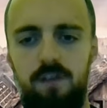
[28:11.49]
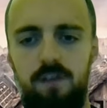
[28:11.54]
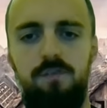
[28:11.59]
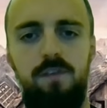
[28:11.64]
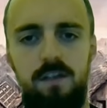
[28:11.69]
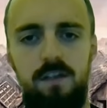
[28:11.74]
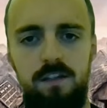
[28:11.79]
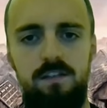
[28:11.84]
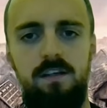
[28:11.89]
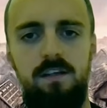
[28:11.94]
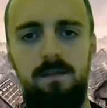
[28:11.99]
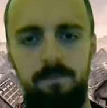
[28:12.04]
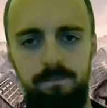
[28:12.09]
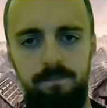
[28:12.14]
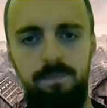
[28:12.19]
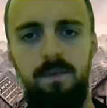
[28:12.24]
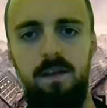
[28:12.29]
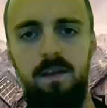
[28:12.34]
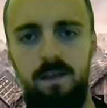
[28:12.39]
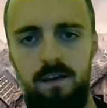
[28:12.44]
affinity
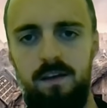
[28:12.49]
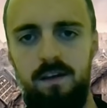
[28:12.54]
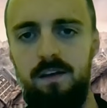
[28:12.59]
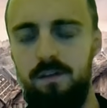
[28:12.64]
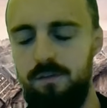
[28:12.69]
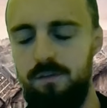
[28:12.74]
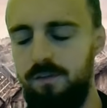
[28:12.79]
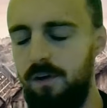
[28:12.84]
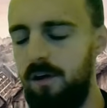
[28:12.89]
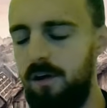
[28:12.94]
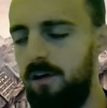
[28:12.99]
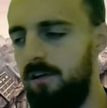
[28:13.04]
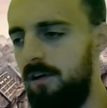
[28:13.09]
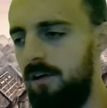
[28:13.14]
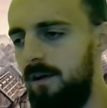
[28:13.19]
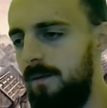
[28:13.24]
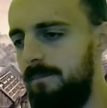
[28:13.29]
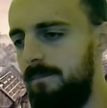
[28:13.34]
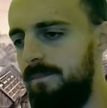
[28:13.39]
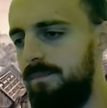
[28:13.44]

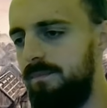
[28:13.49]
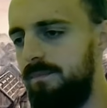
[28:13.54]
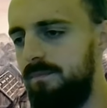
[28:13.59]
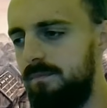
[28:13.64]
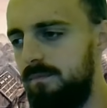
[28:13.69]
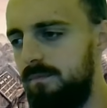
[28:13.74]
for um,